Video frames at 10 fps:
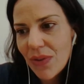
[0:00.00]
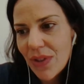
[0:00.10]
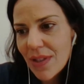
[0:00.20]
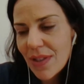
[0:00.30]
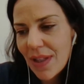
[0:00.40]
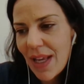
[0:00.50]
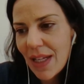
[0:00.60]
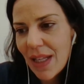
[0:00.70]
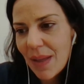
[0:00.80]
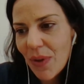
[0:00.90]
Just
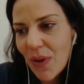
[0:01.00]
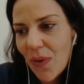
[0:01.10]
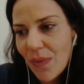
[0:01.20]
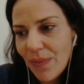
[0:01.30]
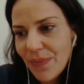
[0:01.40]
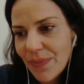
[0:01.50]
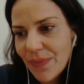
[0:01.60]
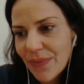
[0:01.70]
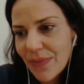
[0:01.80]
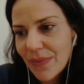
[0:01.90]
letting them know
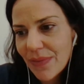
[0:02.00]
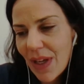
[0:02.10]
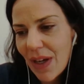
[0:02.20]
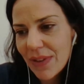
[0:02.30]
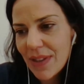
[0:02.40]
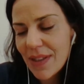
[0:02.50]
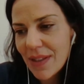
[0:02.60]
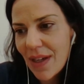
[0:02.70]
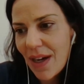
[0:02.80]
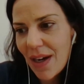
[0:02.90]
how this
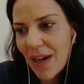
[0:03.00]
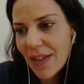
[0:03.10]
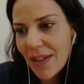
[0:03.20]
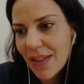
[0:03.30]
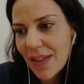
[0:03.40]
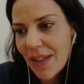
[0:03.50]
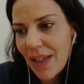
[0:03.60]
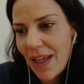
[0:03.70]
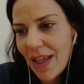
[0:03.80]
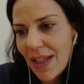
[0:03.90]
is hard
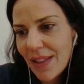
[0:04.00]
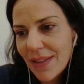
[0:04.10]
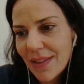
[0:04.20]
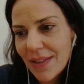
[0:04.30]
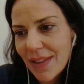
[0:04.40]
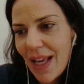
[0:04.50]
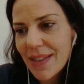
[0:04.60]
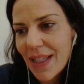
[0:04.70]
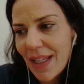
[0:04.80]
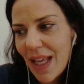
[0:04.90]
and
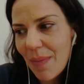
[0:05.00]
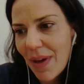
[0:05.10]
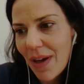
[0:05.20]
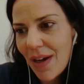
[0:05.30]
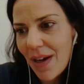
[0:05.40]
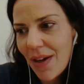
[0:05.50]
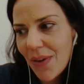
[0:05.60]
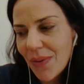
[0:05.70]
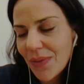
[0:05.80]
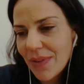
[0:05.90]
asking them
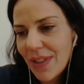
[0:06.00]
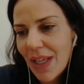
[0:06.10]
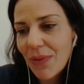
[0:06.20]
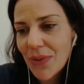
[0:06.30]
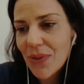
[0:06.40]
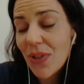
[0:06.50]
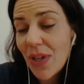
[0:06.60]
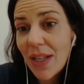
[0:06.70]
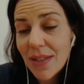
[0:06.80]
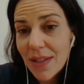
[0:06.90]
how they would
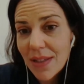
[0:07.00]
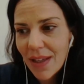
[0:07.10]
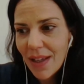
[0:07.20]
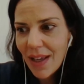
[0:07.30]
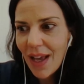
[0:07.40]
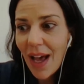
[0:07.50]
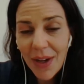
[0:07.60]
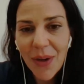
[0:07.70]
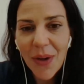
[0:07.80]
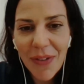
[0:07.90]
suggest.
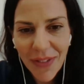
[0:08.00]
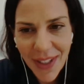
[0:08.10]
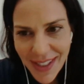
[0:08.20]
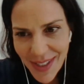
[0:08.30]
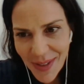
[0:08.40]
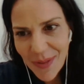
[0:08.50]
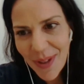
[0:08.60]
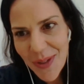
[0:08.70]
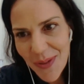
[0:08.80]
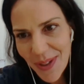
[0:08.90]
I don't know if this is
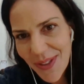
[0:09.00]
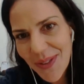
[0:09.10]
what you want